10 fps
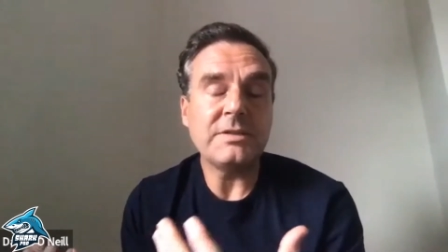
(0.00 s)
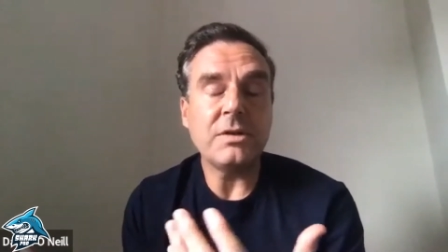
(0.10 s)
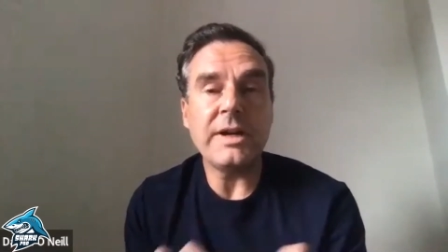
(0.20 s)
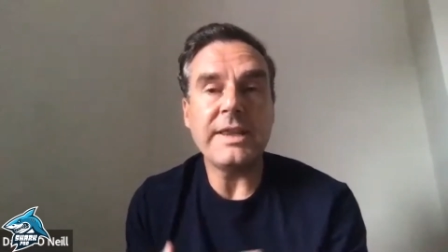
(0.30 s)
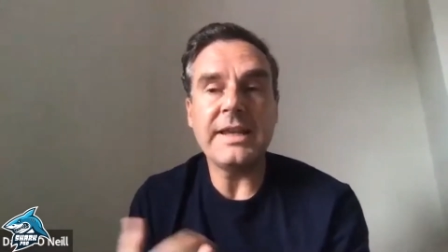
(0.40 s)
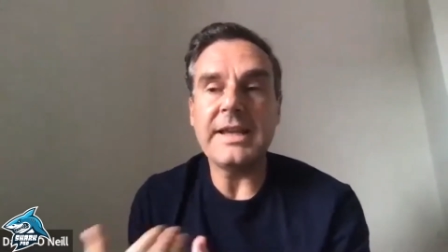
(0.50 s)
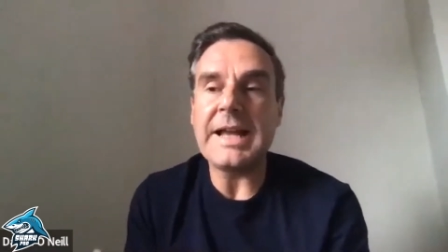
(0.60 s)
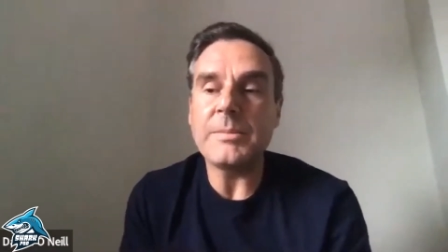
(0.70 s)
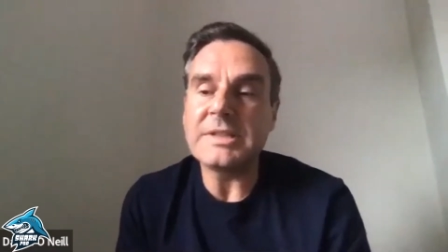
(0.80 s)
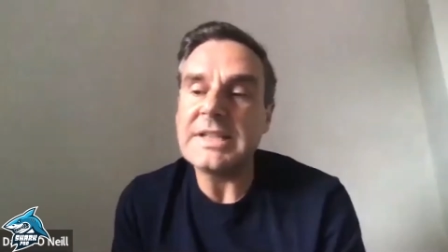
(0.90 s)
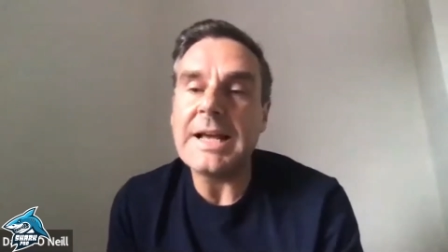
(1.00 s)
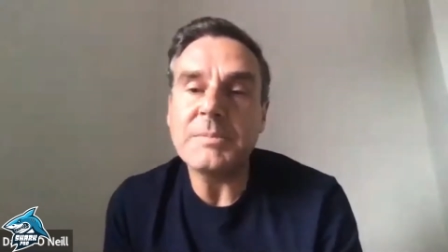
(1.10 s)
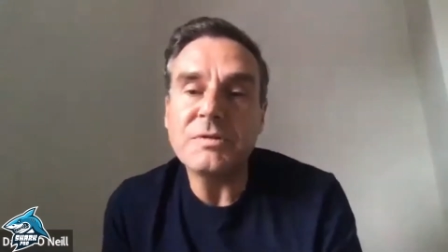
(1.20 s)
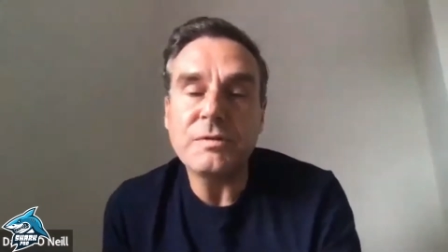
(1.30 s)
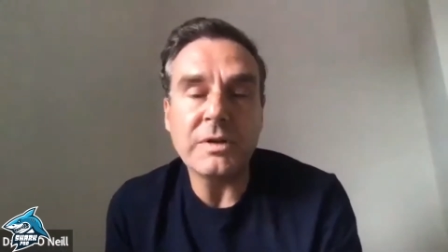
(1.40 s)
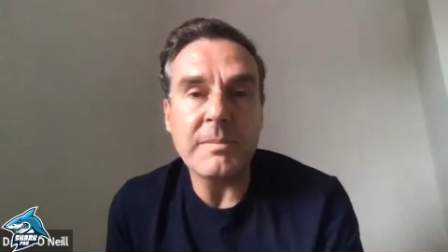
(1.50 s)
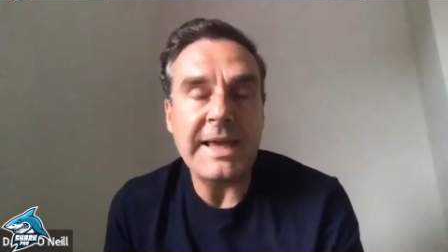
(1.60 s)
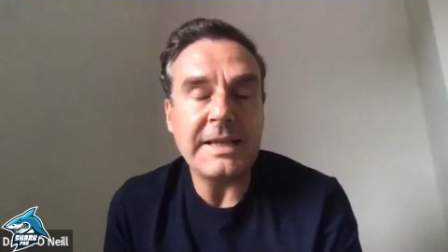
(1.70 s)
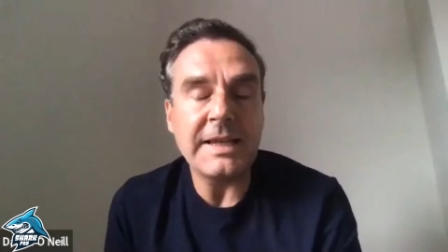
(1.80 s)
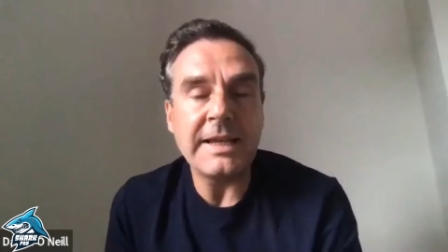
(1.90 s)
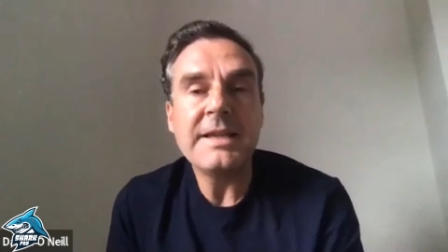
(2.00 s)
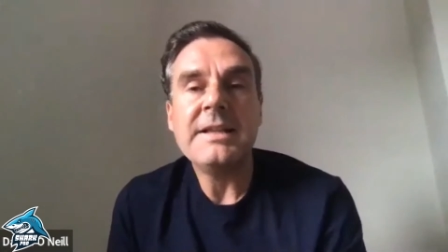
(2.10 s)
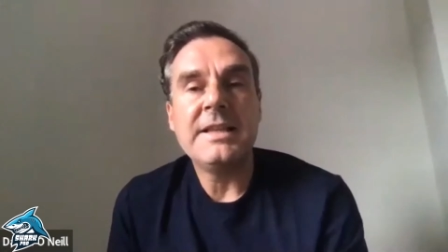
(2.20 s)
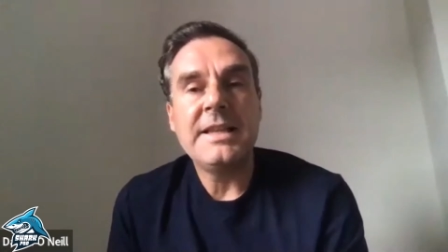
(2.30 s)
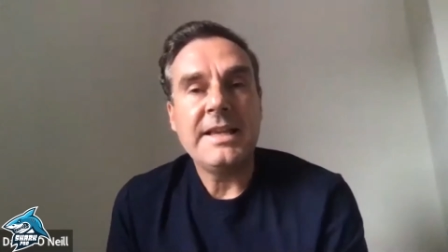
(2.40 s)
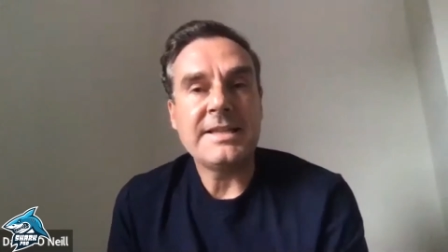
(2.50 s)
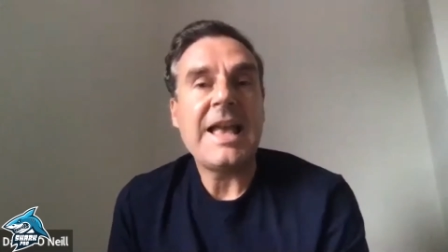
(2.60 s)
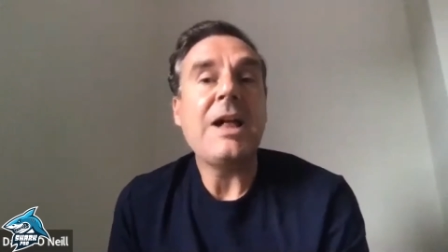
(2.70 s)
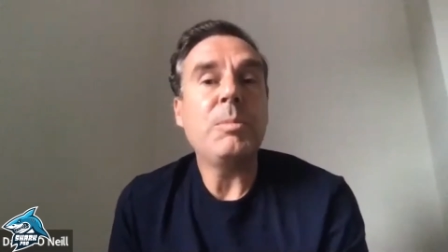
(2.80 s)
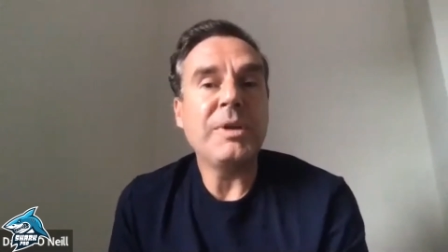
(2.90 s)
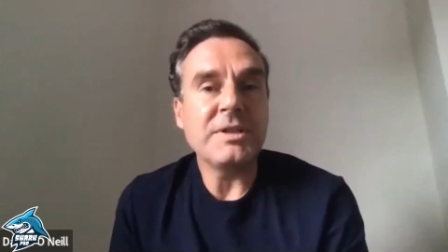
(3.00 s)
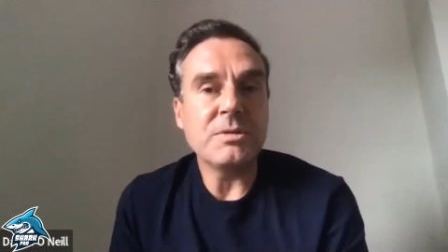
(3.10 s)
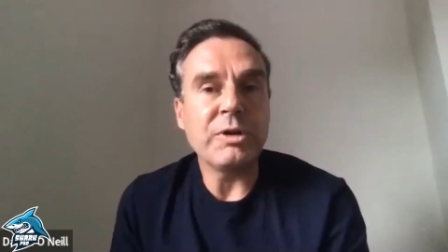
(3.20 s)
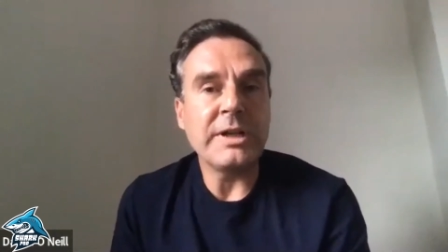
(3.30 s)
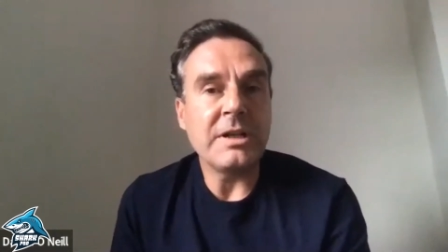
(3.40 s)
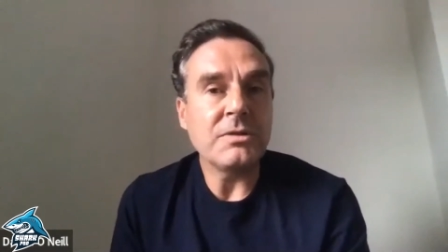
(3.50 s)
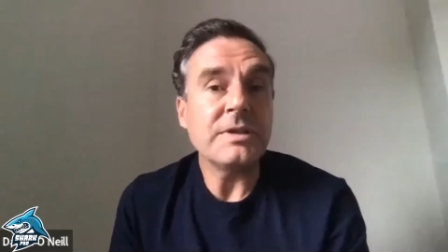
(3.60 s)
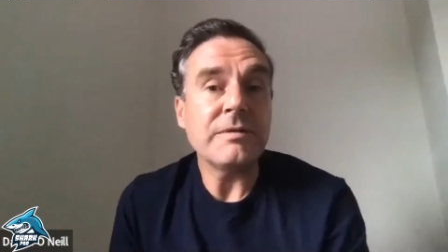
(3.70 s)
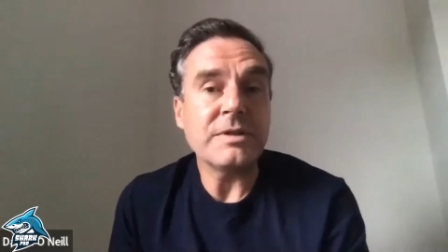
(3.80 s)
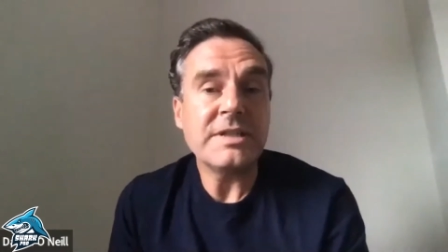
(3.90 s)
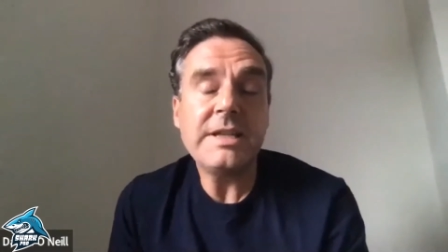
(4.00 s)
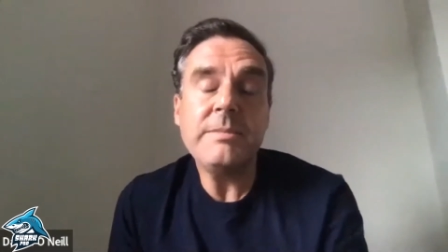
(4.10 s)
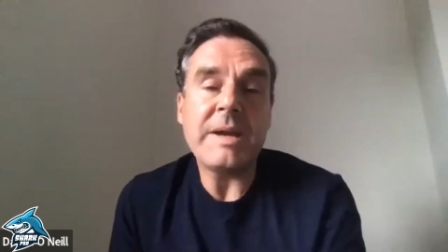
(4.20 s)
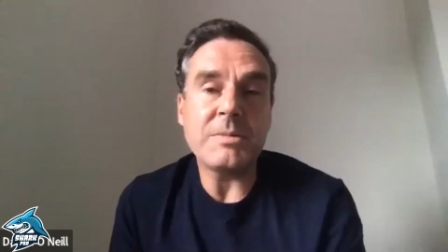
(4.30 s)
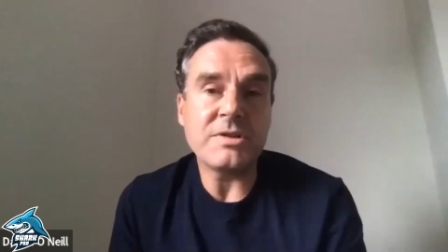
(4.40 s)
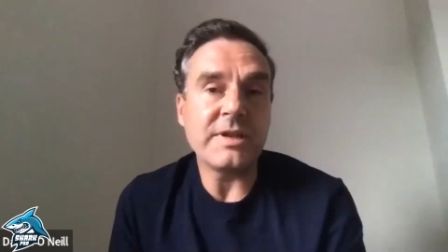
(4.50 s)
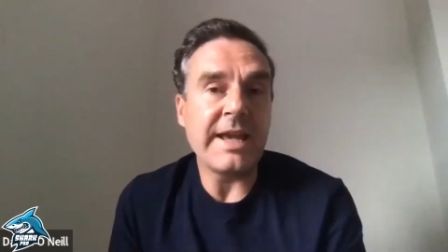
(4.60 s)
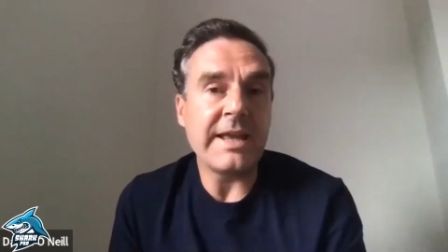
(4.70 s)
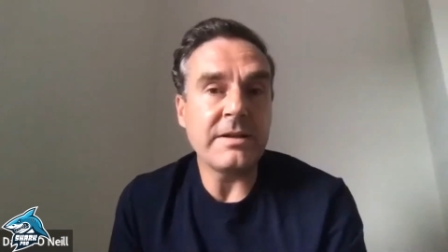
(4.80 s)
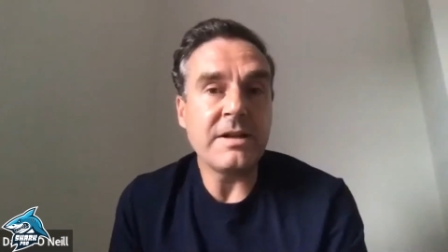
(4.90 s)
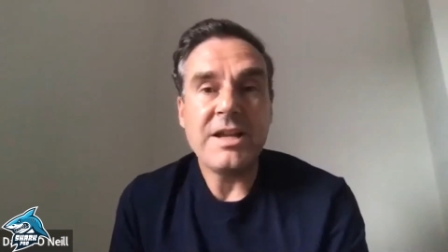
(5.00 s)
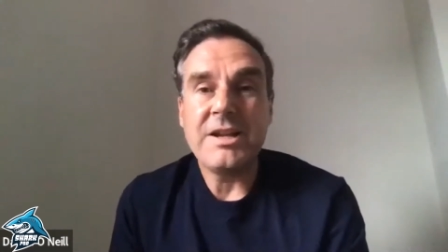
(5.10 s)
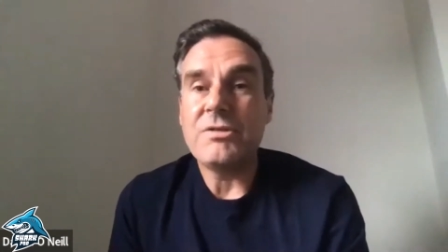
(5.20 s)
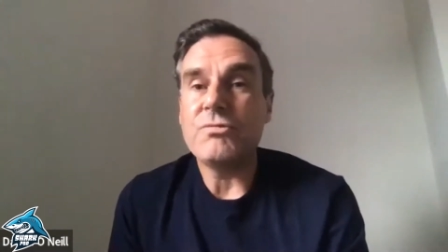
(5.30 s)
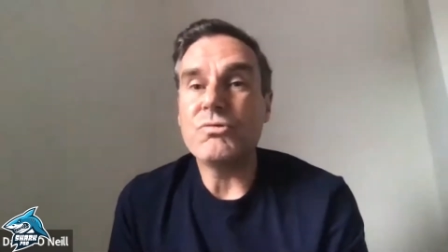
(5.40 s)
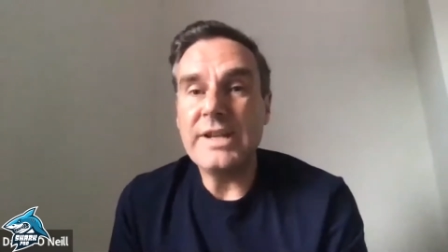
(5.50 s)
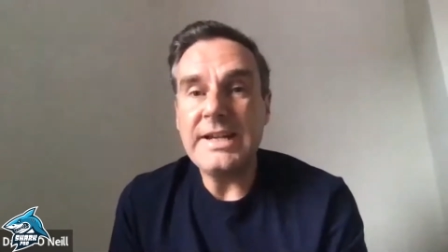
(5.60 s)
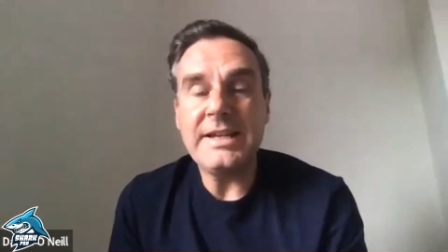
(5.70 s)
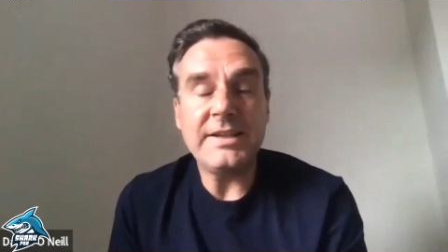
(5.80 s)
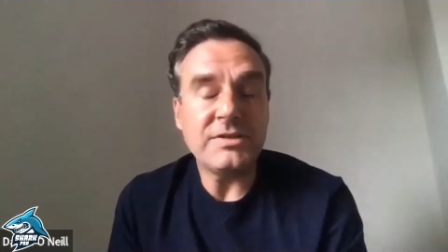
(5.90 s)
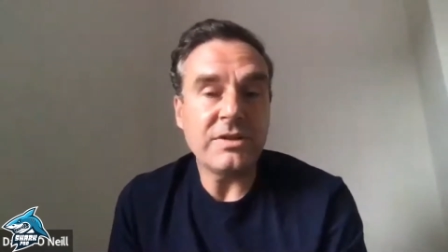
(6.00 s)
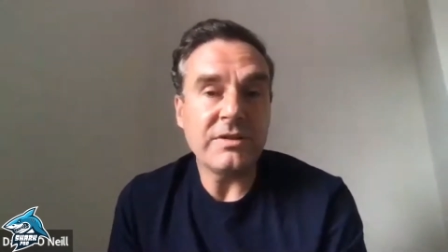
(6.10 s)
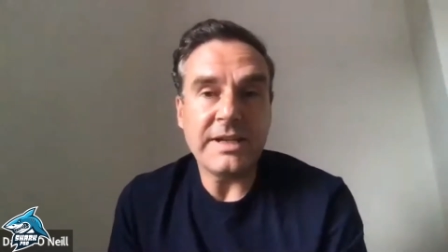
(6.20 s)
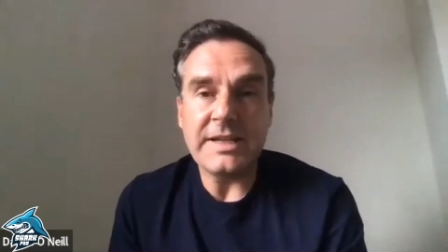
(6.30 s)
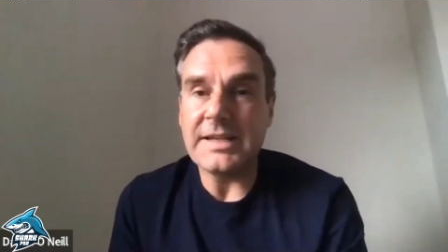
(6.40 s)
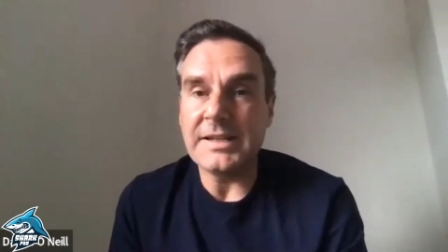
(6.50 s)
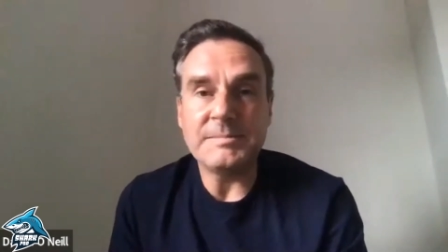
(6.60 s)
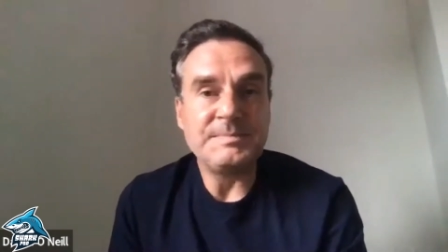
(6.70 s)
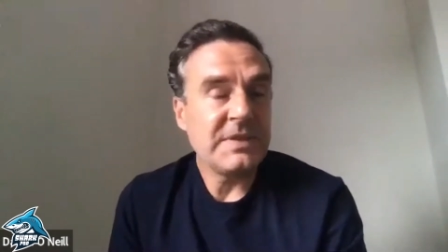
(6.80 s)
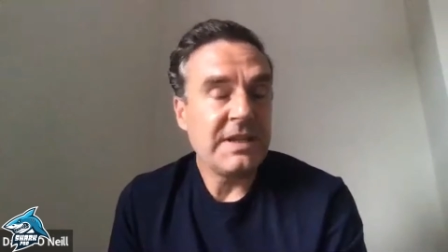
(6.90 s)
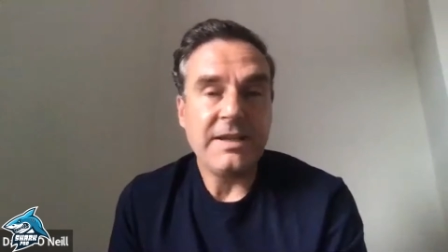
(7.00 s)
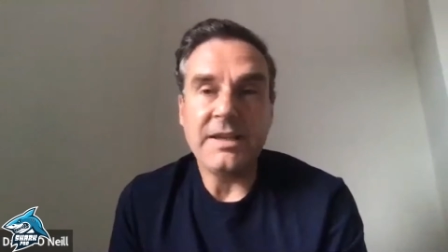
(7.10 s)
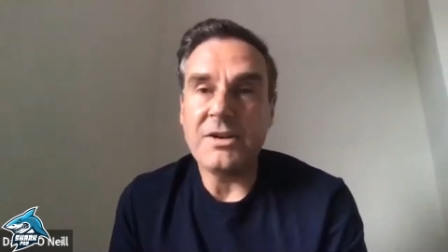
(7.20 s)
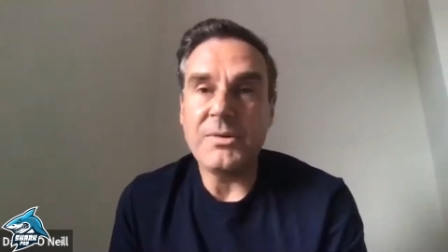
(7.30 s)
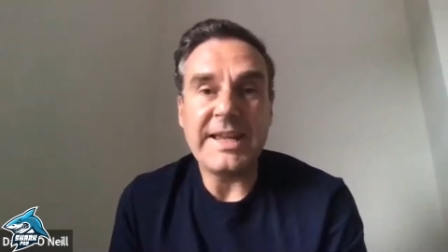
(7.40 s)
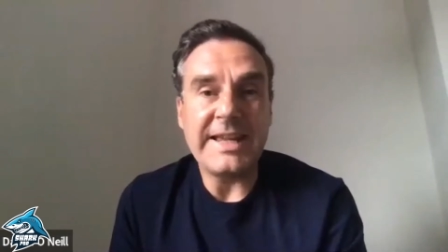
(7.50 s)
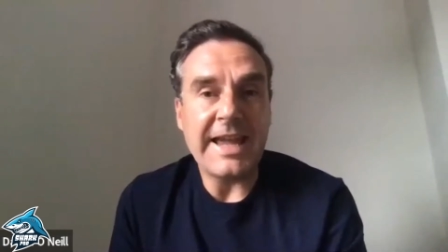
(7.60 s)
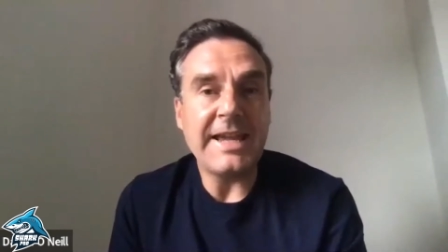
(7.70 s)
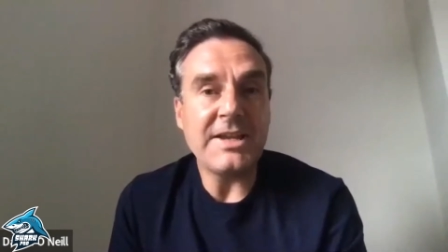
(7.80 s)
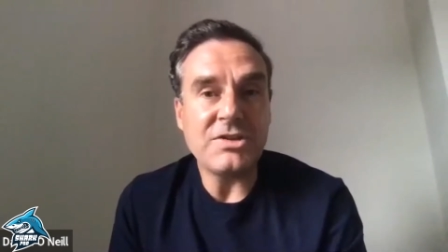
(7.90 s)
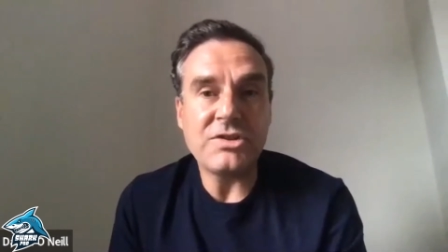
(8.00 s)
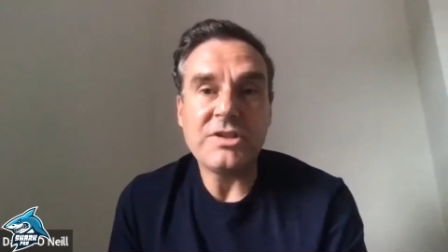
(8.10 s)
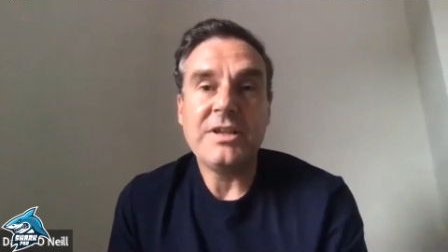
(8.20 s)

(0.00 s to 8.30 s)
So I think Animis Labs fundamentally is helping to bring those different team members together really so they can, you know, engage